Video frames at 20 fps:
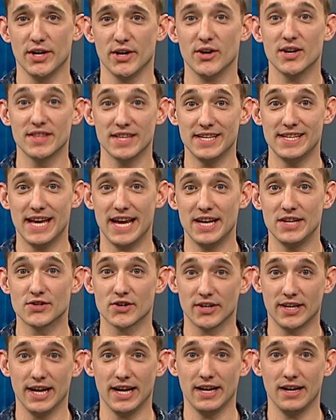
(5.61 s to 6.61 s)
here and the days
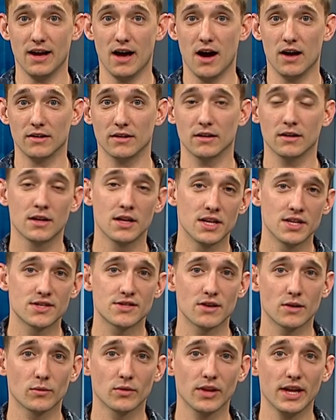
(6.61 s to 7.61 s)
are getting hotter.
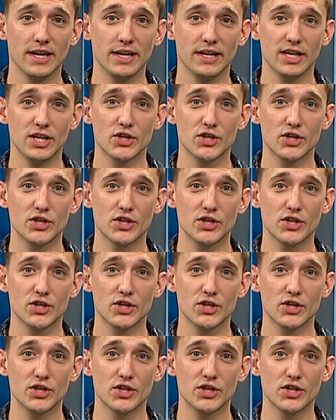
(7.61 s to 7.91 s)
Sun-related